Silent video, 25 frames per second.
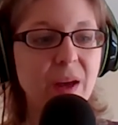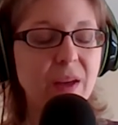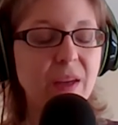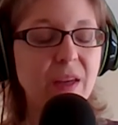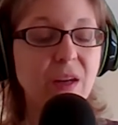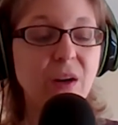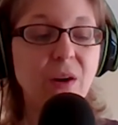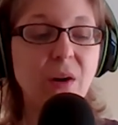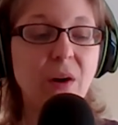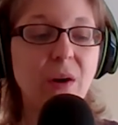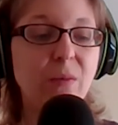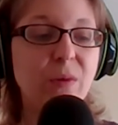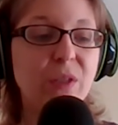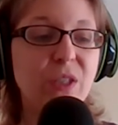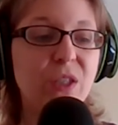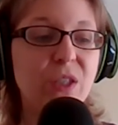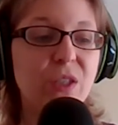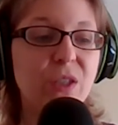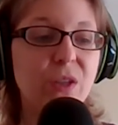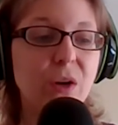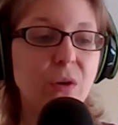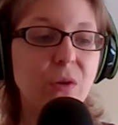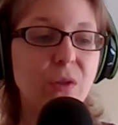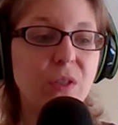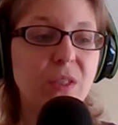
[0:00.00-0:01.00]
I was
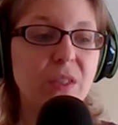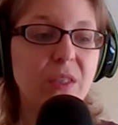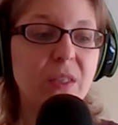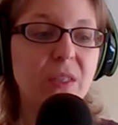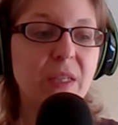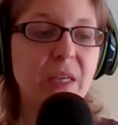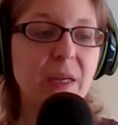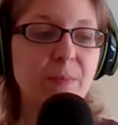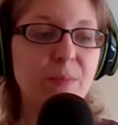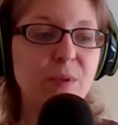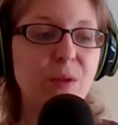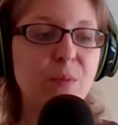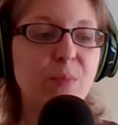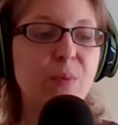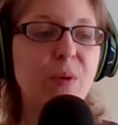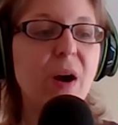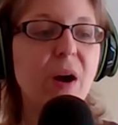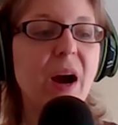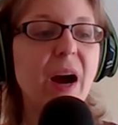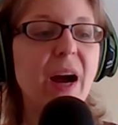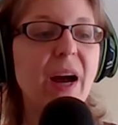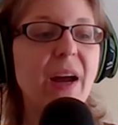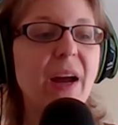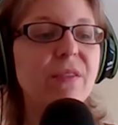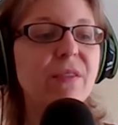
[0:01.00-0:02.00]
so sleep
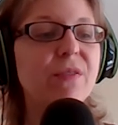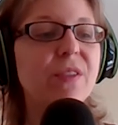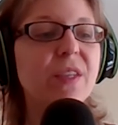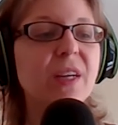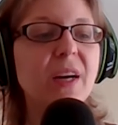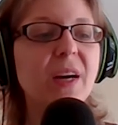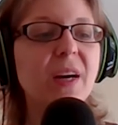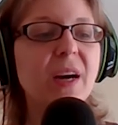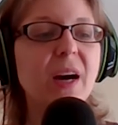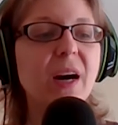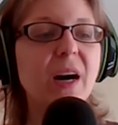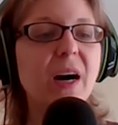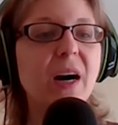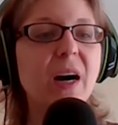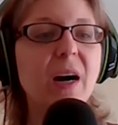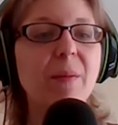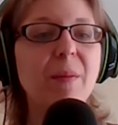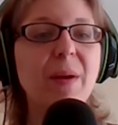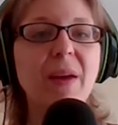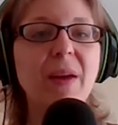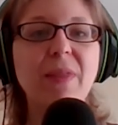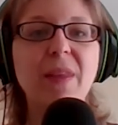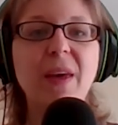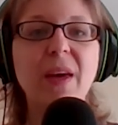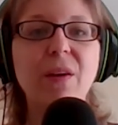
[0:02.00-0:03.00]
deprived.
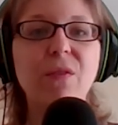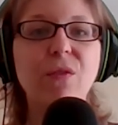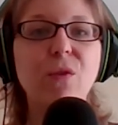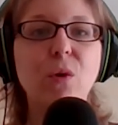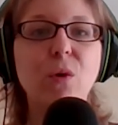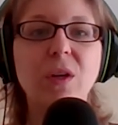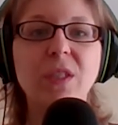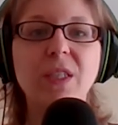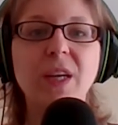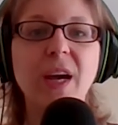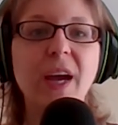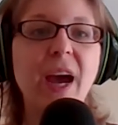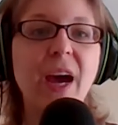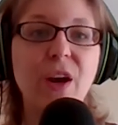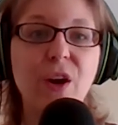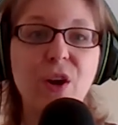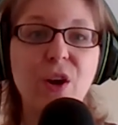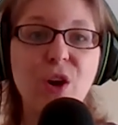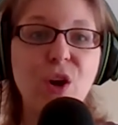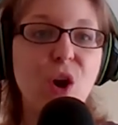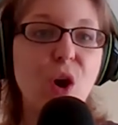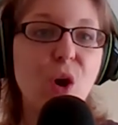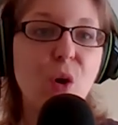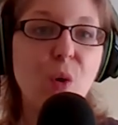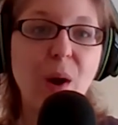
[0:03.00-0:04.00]
And then, of course, I had
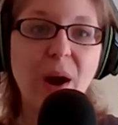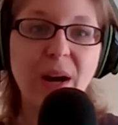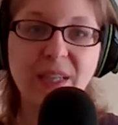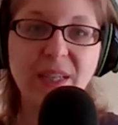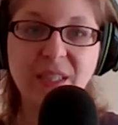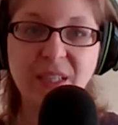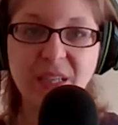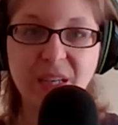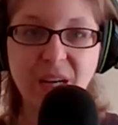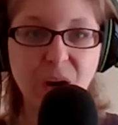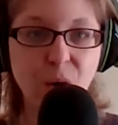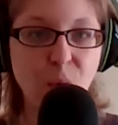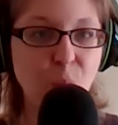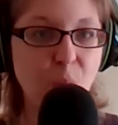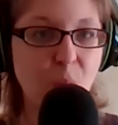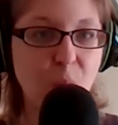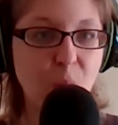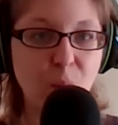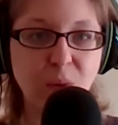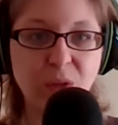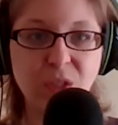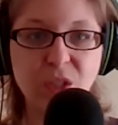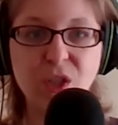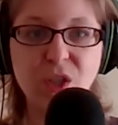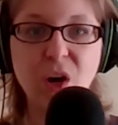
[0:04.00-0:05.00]
no idea
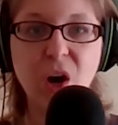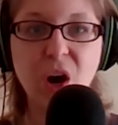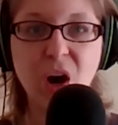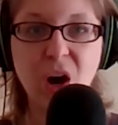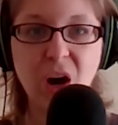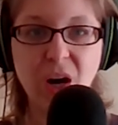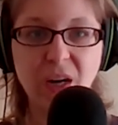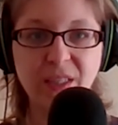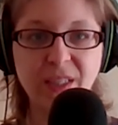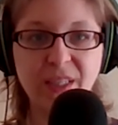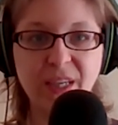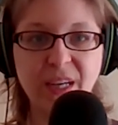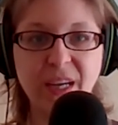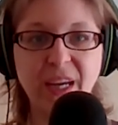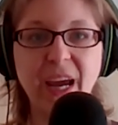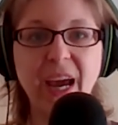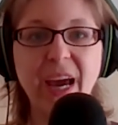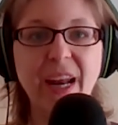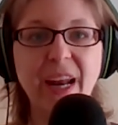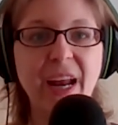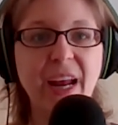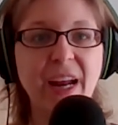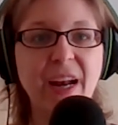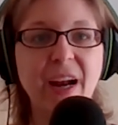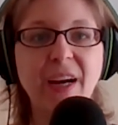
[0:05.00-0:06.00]
what was causing
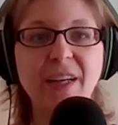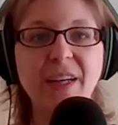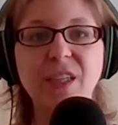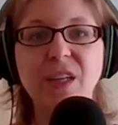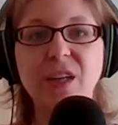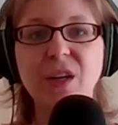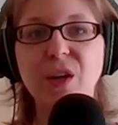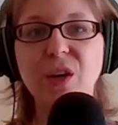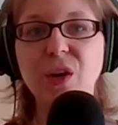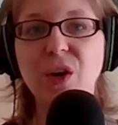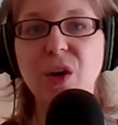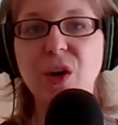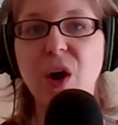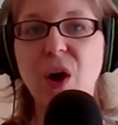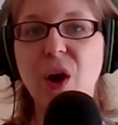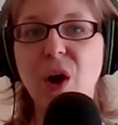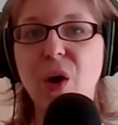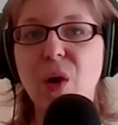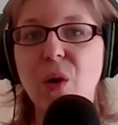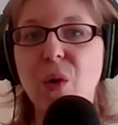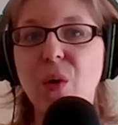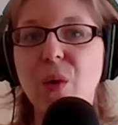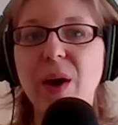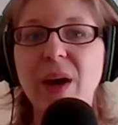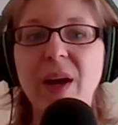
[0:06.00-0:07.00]
it. And I didn't
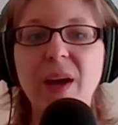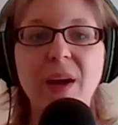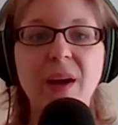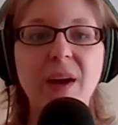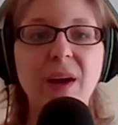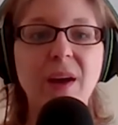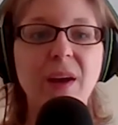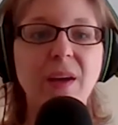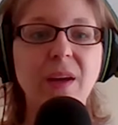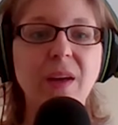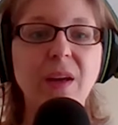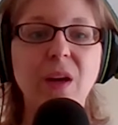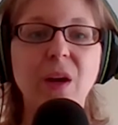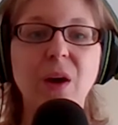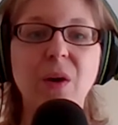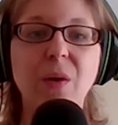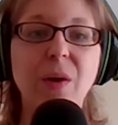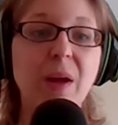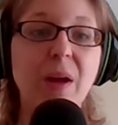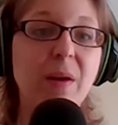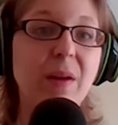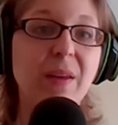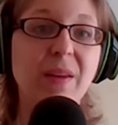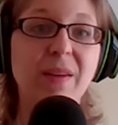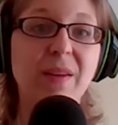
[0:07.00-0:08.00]
know,
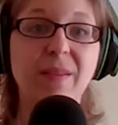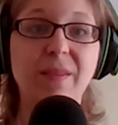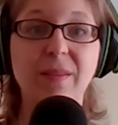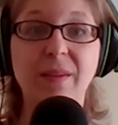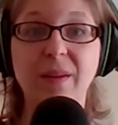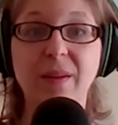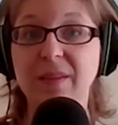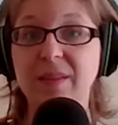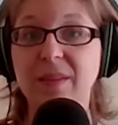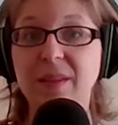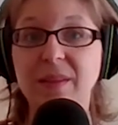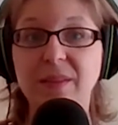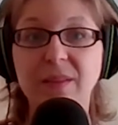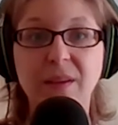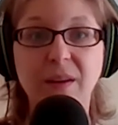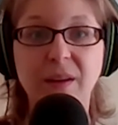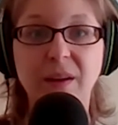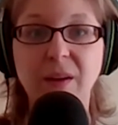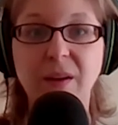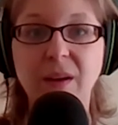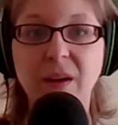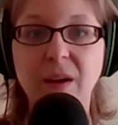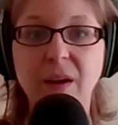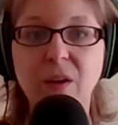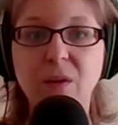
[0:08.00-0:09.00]
is this going
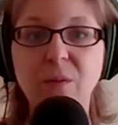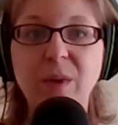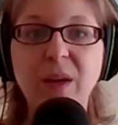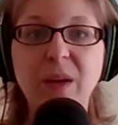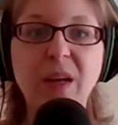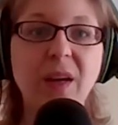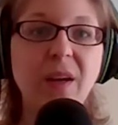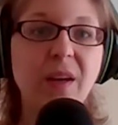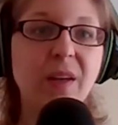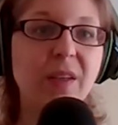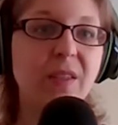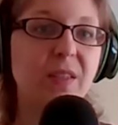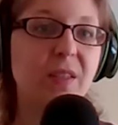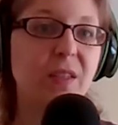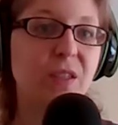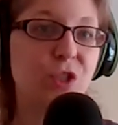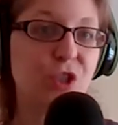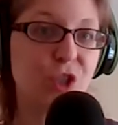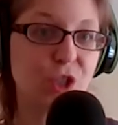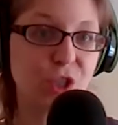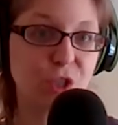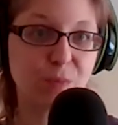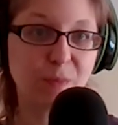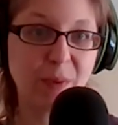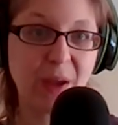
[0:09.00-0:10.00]
to kill me? Is this
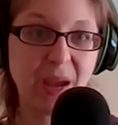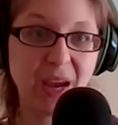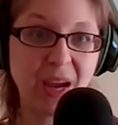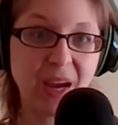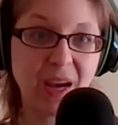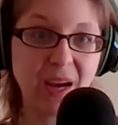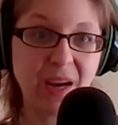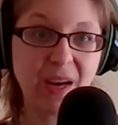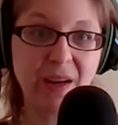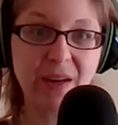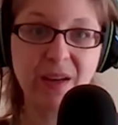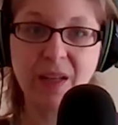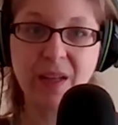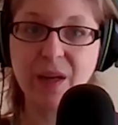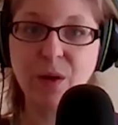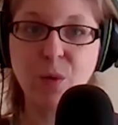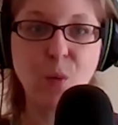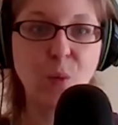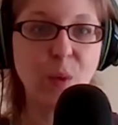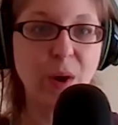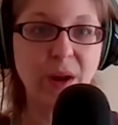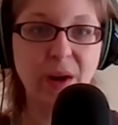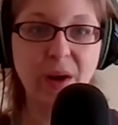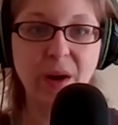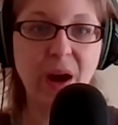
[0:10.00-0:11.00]
just pain? Like
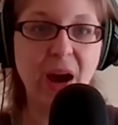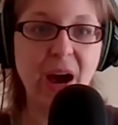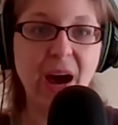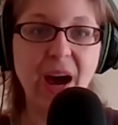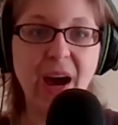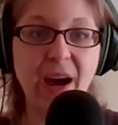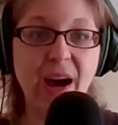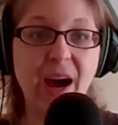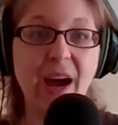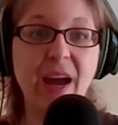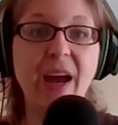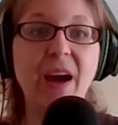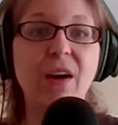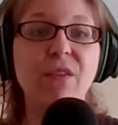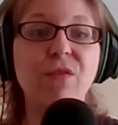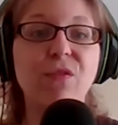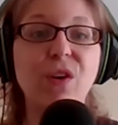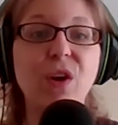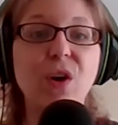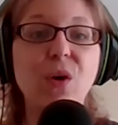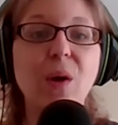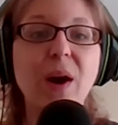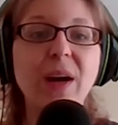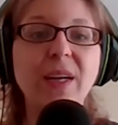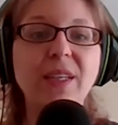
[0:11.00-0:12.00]
what? I have
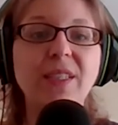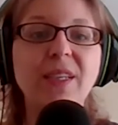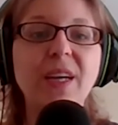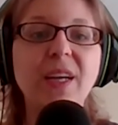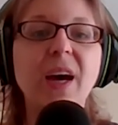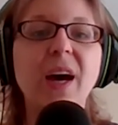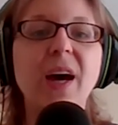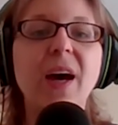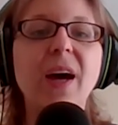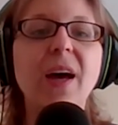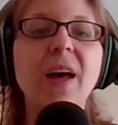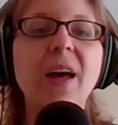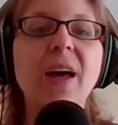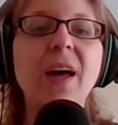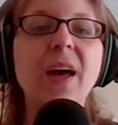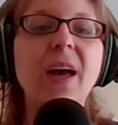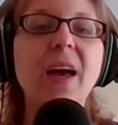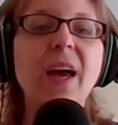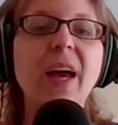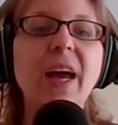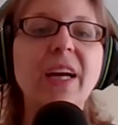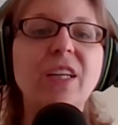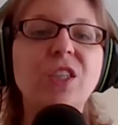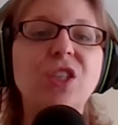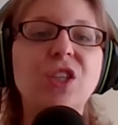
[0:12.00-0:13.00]
no idea.
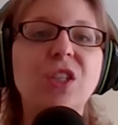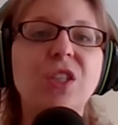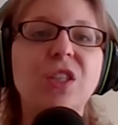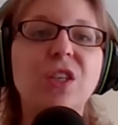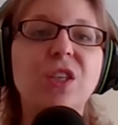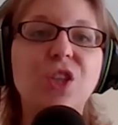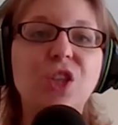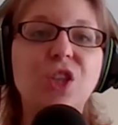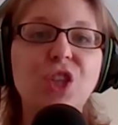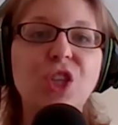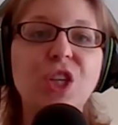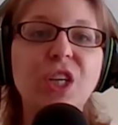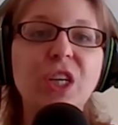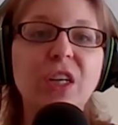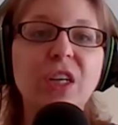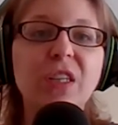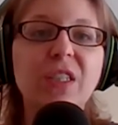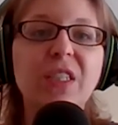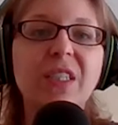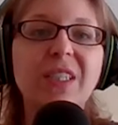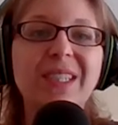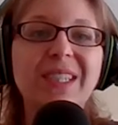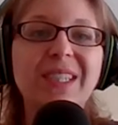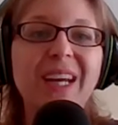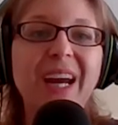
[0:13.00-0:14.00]
And just the
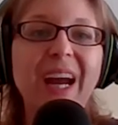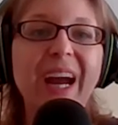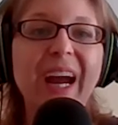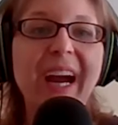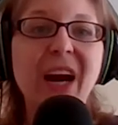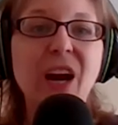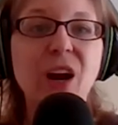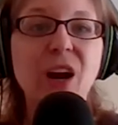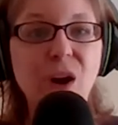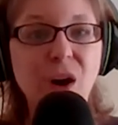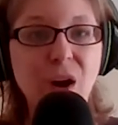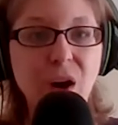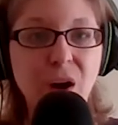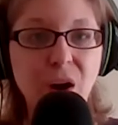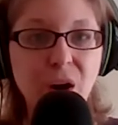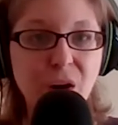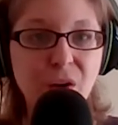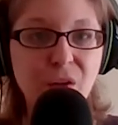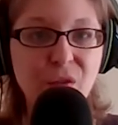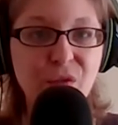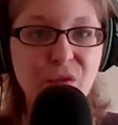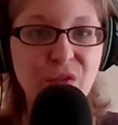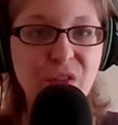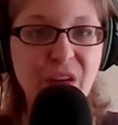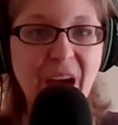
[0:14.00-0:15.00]
sheer terror
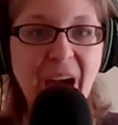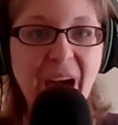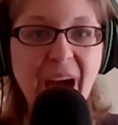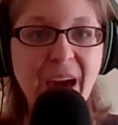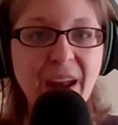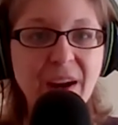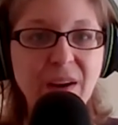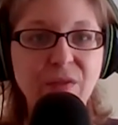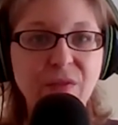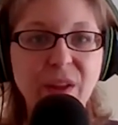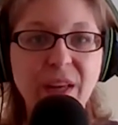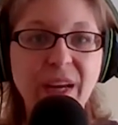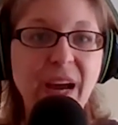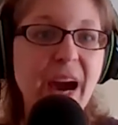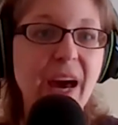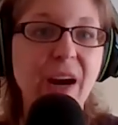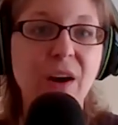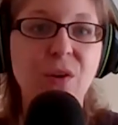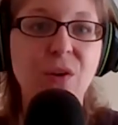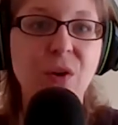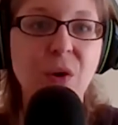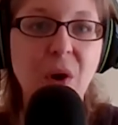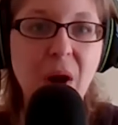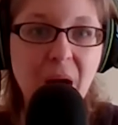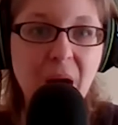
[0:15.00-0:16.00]
of that, of like, I
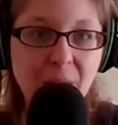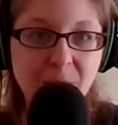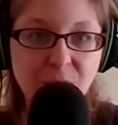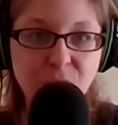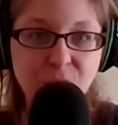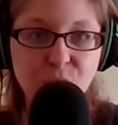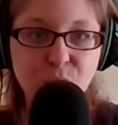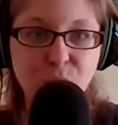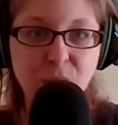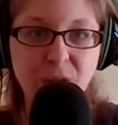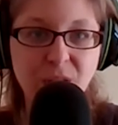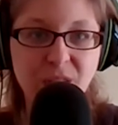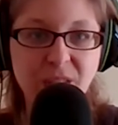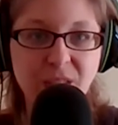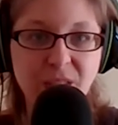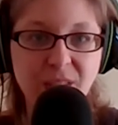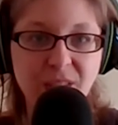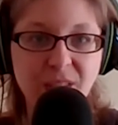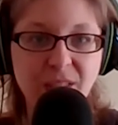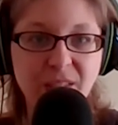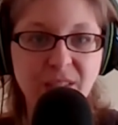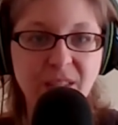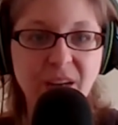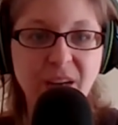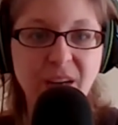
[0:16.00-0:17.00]
don't know how much worse this
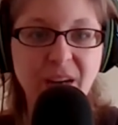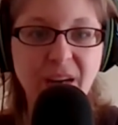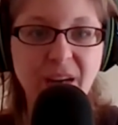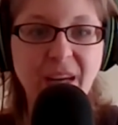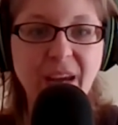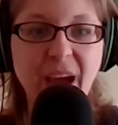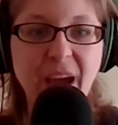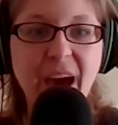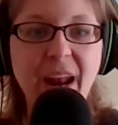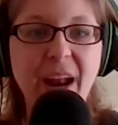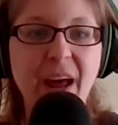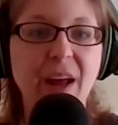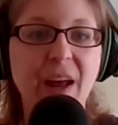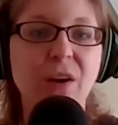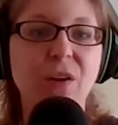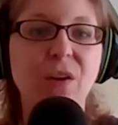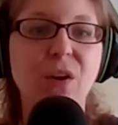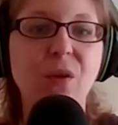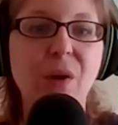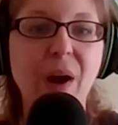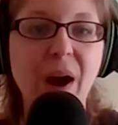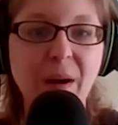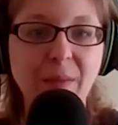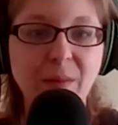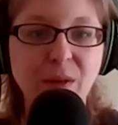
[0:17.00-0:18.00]
is going to get. I don't
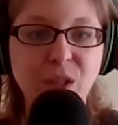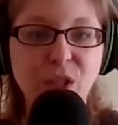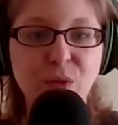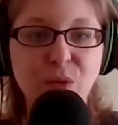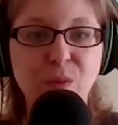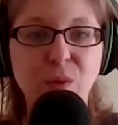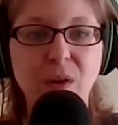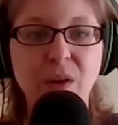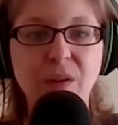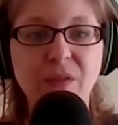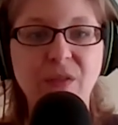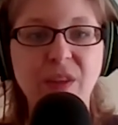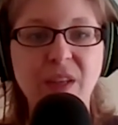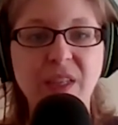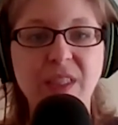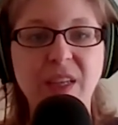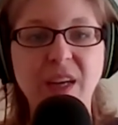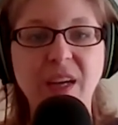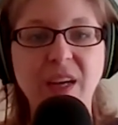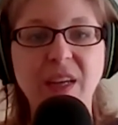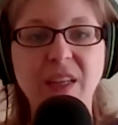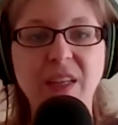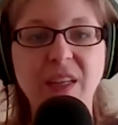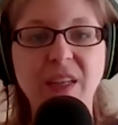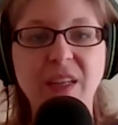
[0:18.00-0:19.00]
know how much more of this I
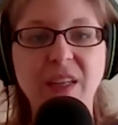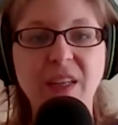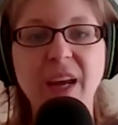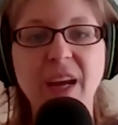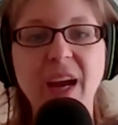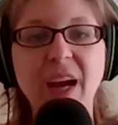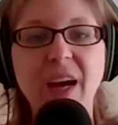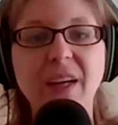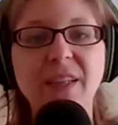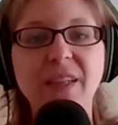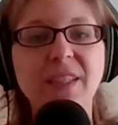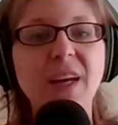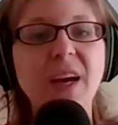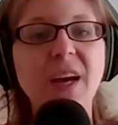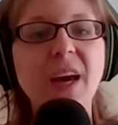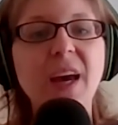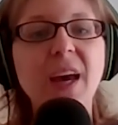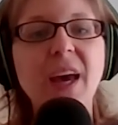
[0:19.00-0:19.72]
can stand.